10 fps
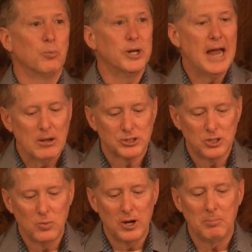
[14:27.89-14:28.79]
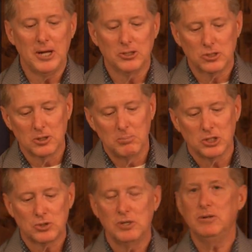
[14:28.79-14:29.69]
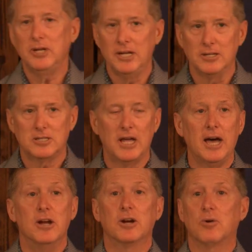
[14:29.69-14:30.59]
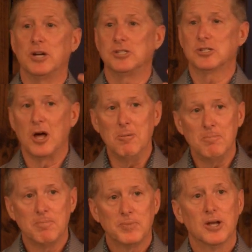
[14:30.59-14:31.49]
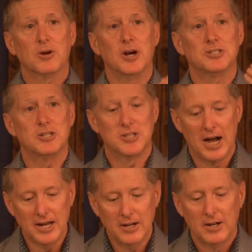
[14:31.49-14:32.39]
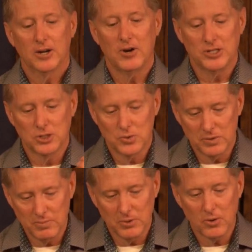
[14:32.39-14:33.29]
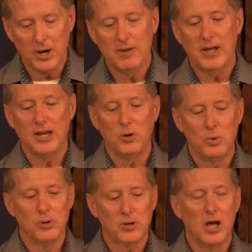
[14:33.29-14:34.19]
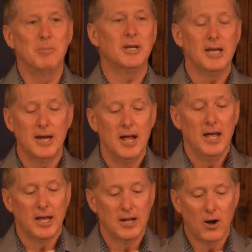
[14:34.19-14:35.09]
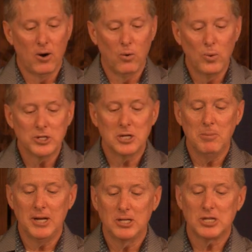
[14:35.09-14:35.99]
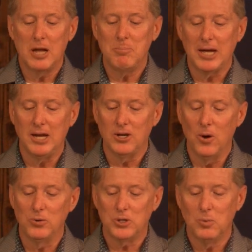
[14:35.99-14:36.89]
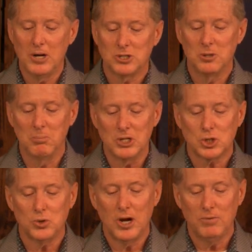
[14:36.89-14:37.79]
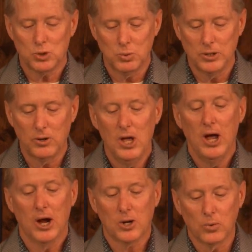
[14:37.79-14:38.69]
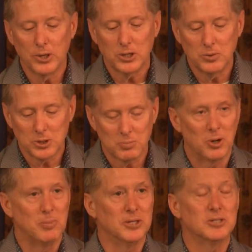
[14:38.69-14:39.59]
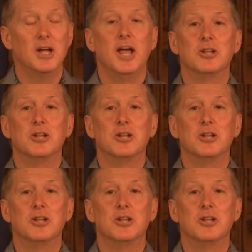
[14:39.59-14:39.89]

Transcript: We now see what it means. So the mystery is that Christ has come, Christ has died, Christ has risen from the grave, and he will come again. In all wisdom and insight, making known to us the mystery of his will according to his purpose.